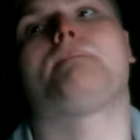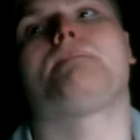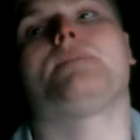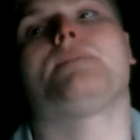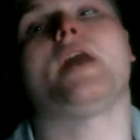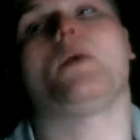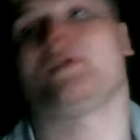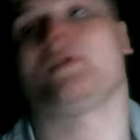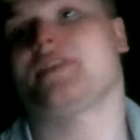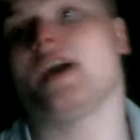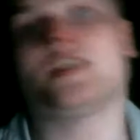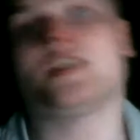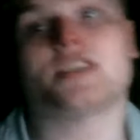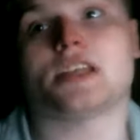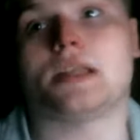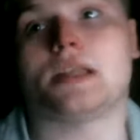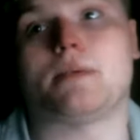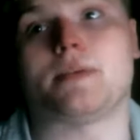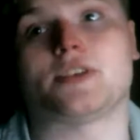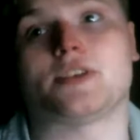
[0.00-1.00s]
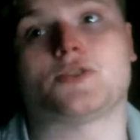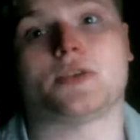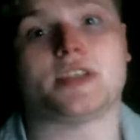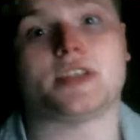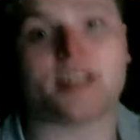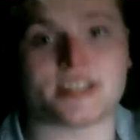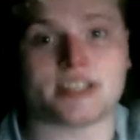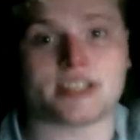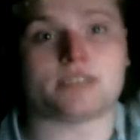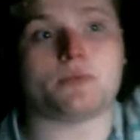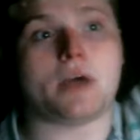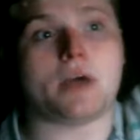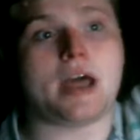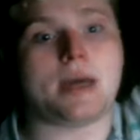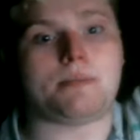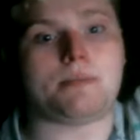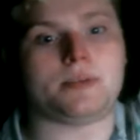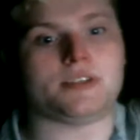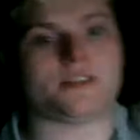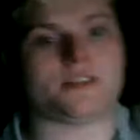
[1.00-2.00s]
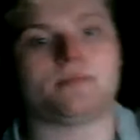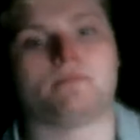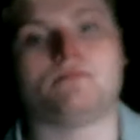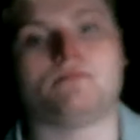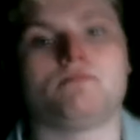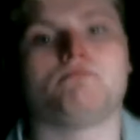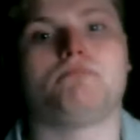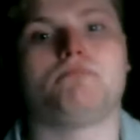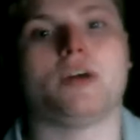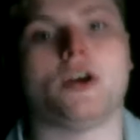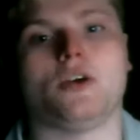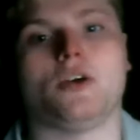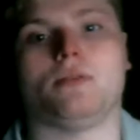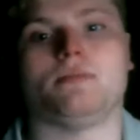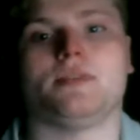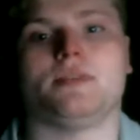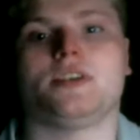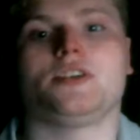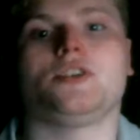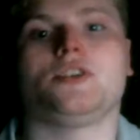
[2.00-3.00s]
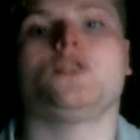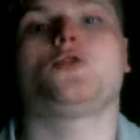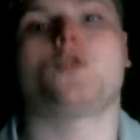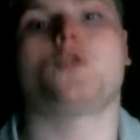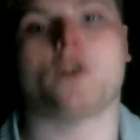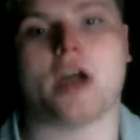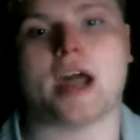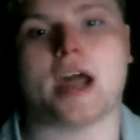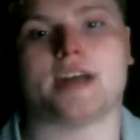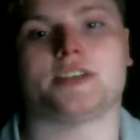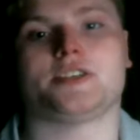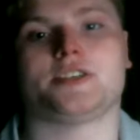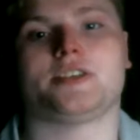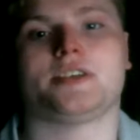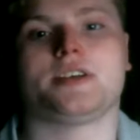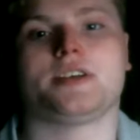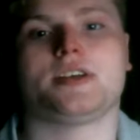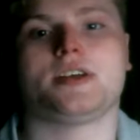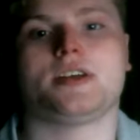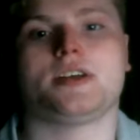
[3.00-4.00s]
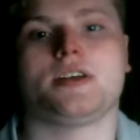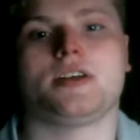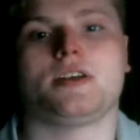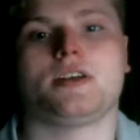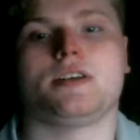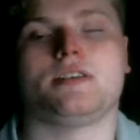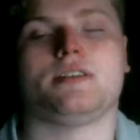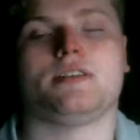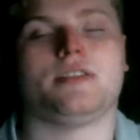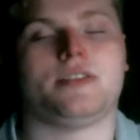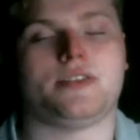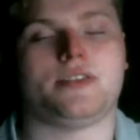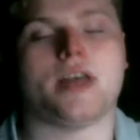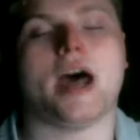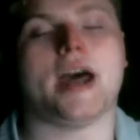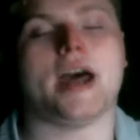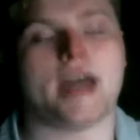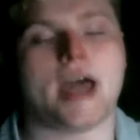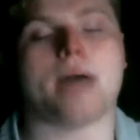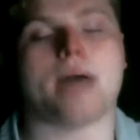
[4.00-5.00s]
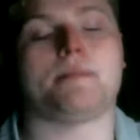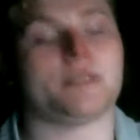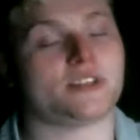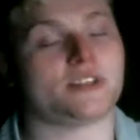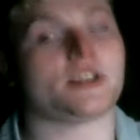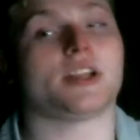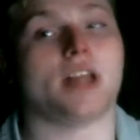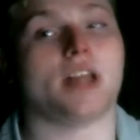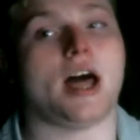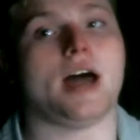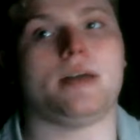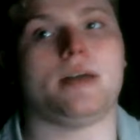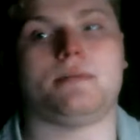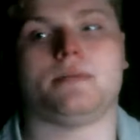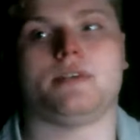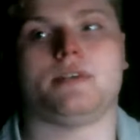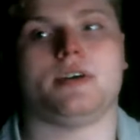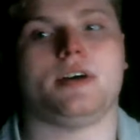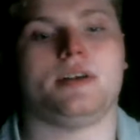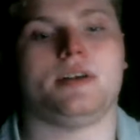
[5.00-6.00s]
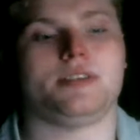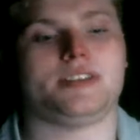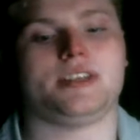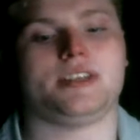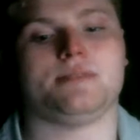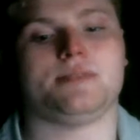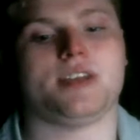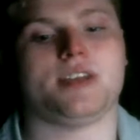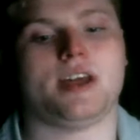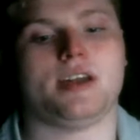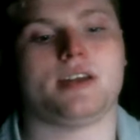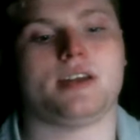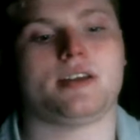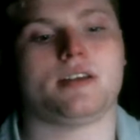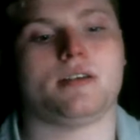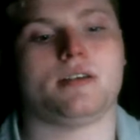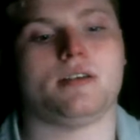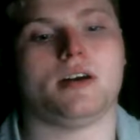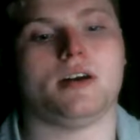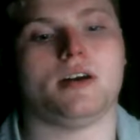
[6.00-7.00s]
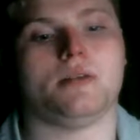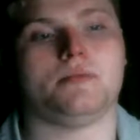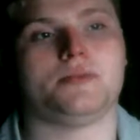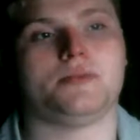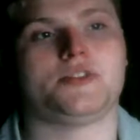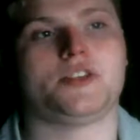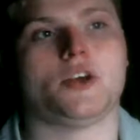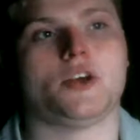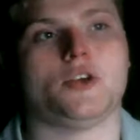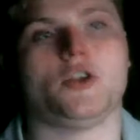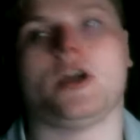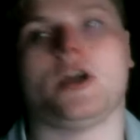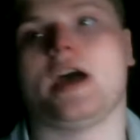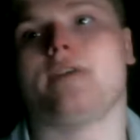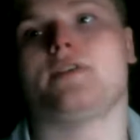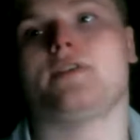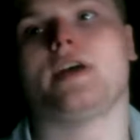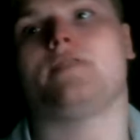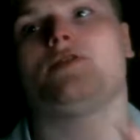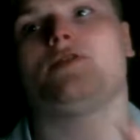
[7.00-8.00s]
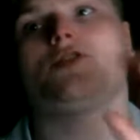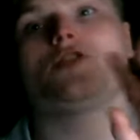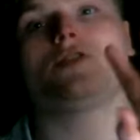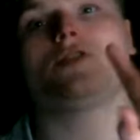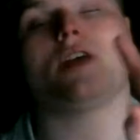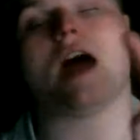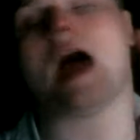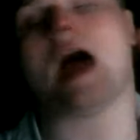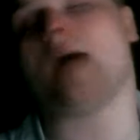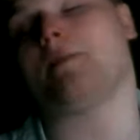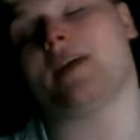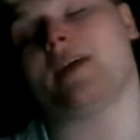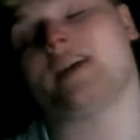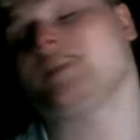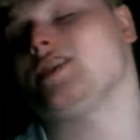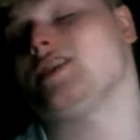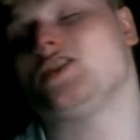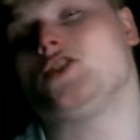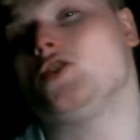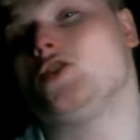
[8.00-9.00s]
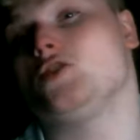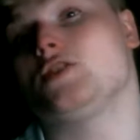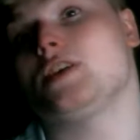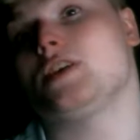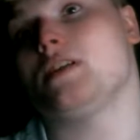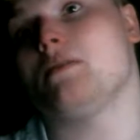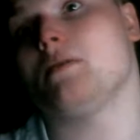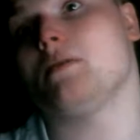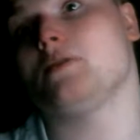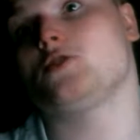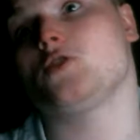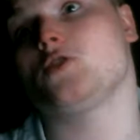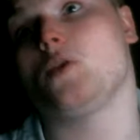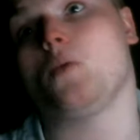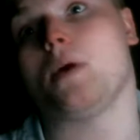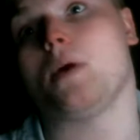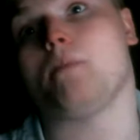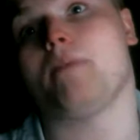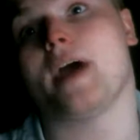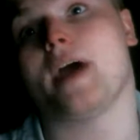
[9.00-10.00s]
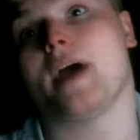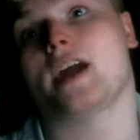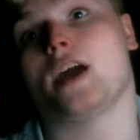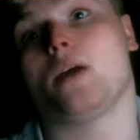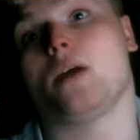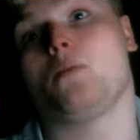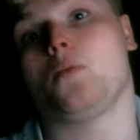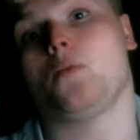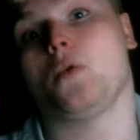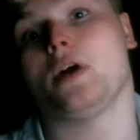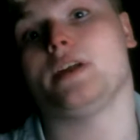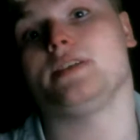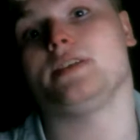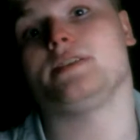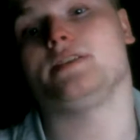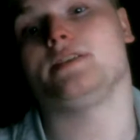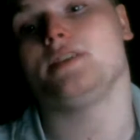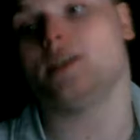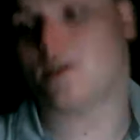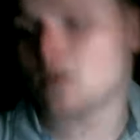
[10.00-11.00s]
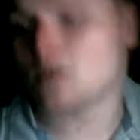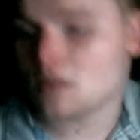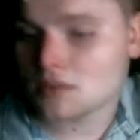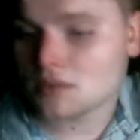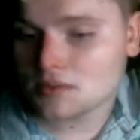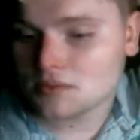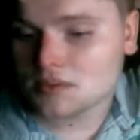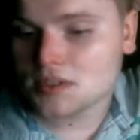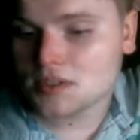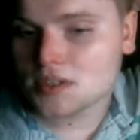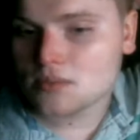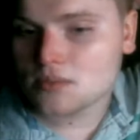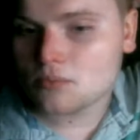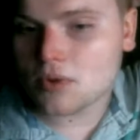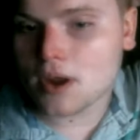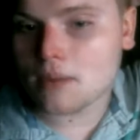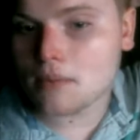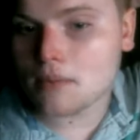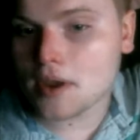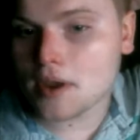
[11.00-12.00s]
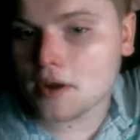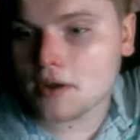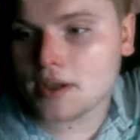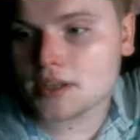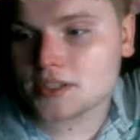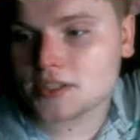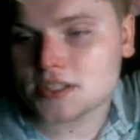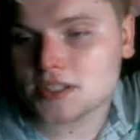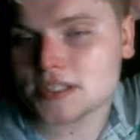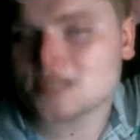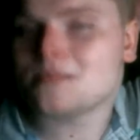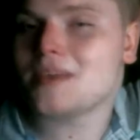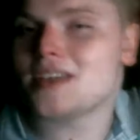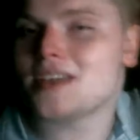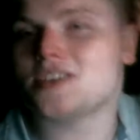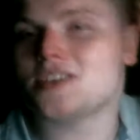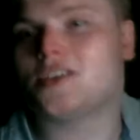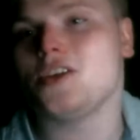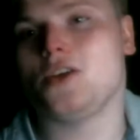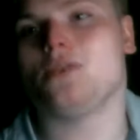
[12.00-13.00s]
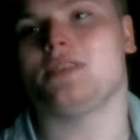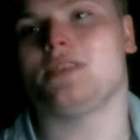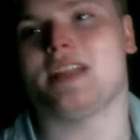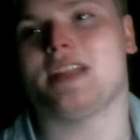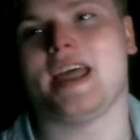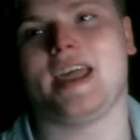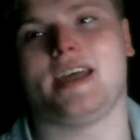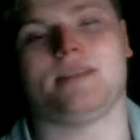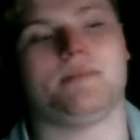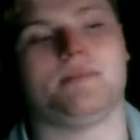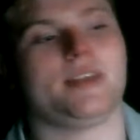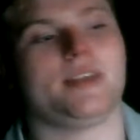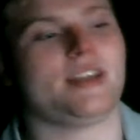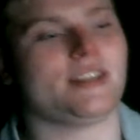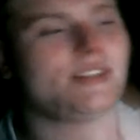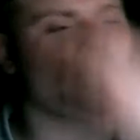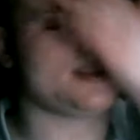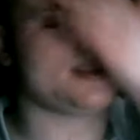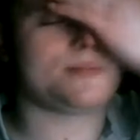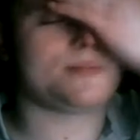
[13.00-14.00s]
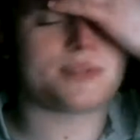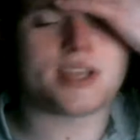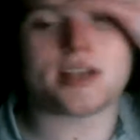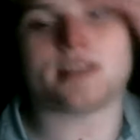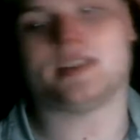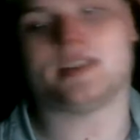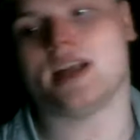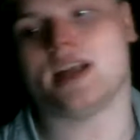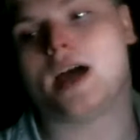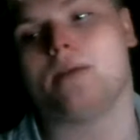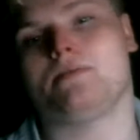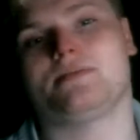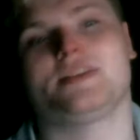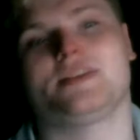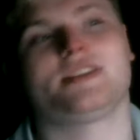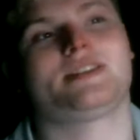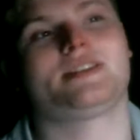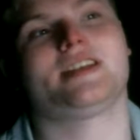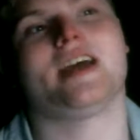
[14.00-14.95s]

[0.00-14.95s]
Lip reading: Now without telemetry, this is what happens. Boom, you crash. That happens a lot. It seems like. So you have to have, I'm guessing, 2 telemetry, 1 backup, 1, primary, just to make sure you land, because it seems like a lot.